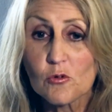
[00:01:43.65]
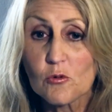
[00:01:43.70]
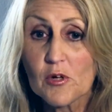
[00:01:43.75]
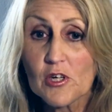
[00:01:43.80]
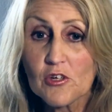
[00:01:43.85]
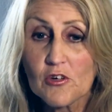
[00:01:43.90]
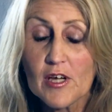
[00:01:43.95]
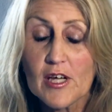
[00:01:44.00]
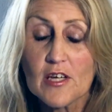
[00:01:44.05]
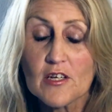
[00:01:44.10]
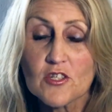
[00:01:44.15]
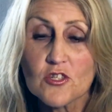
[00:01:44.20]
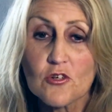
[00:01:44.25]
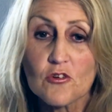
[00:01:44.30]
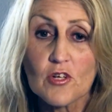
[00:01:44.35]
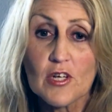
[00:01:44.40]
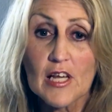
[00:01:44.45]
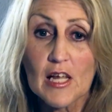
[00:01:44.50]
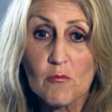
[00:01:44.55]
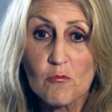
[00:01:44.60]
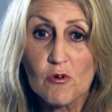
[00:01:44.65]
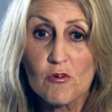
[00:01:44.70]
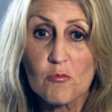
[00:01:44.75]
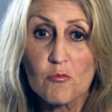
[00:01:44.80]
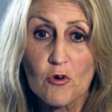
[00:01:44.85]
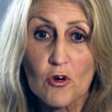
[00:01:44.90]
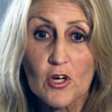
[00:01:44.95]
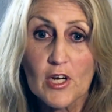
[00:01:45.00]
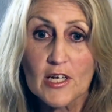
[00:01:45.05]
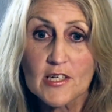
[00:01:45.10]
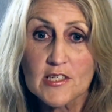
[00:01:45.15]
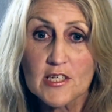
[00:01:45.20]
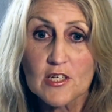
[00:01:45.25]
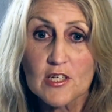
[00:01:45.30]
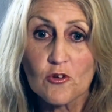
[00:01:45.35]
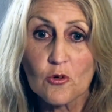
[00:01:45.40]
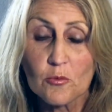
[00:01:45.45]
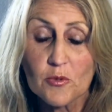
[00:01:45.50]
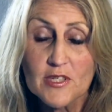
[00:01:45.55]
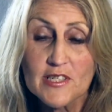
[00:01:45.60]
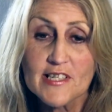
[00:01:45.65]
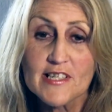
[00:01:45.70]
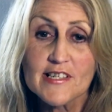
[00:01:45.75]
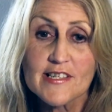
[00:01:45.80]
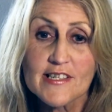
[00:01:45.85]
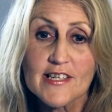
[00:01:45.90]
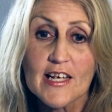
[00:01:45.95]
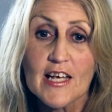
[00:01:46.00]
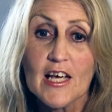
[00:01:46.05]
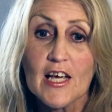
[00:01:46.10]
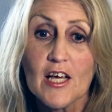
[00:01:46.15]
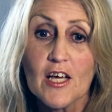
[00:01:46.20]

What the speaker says: or when you had a certain number of products in your business,